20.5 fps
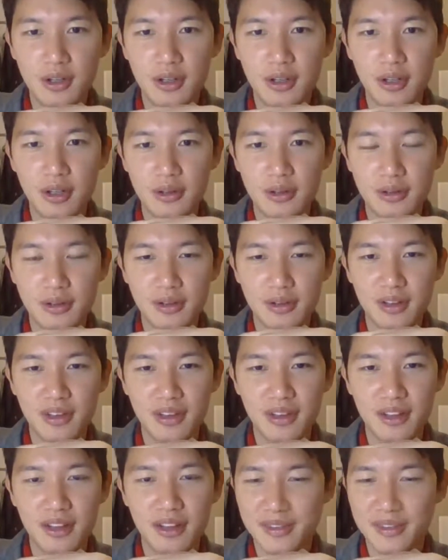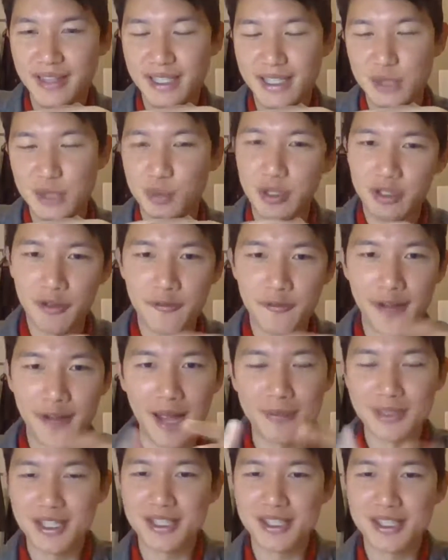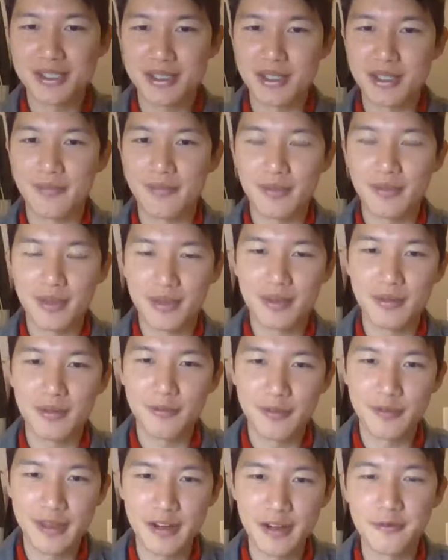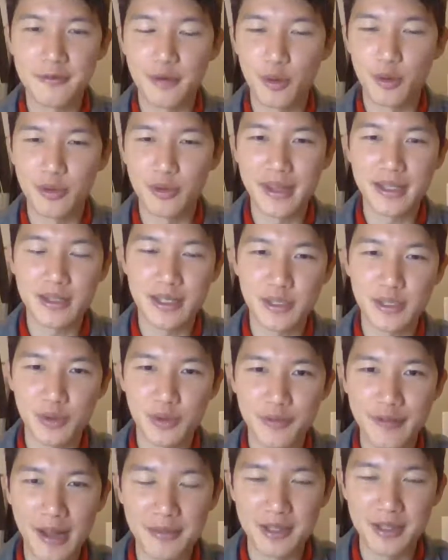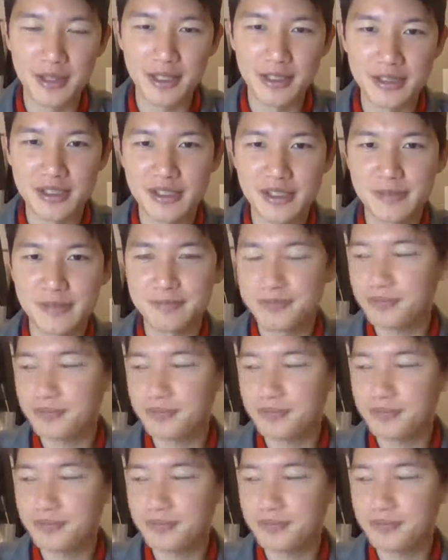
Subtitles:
and that's what your family's there for. That's what family is.